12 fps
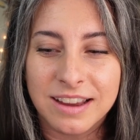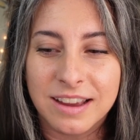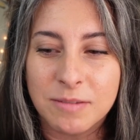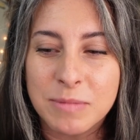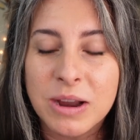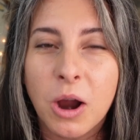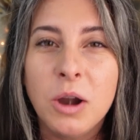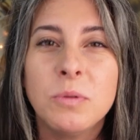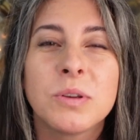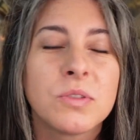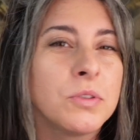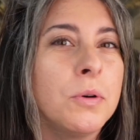my heart
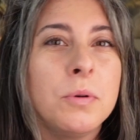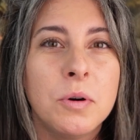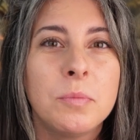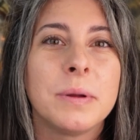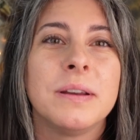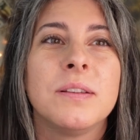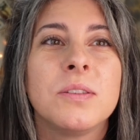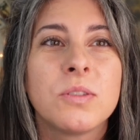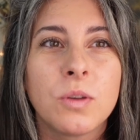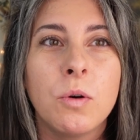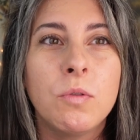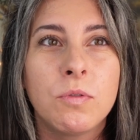was so open and
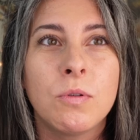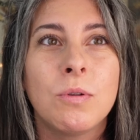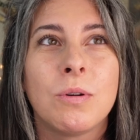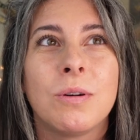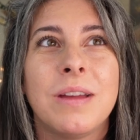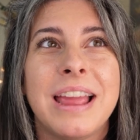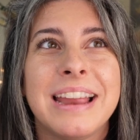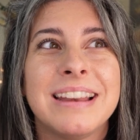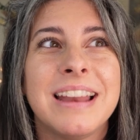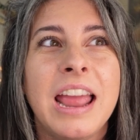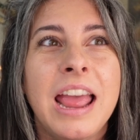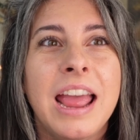so full,
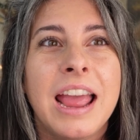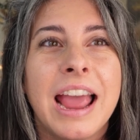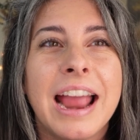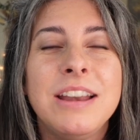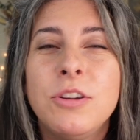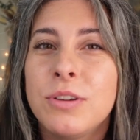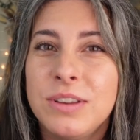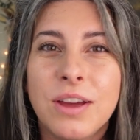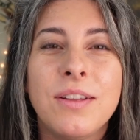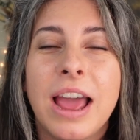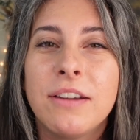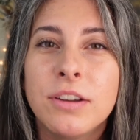and you could
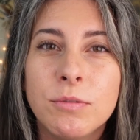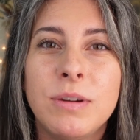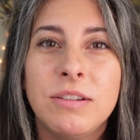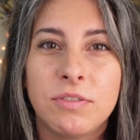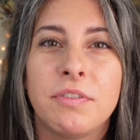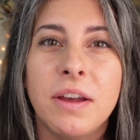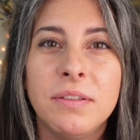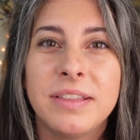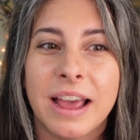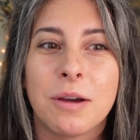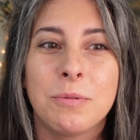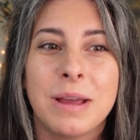tell everyone felt
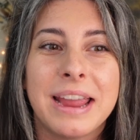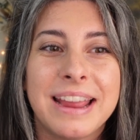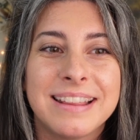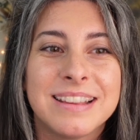that way.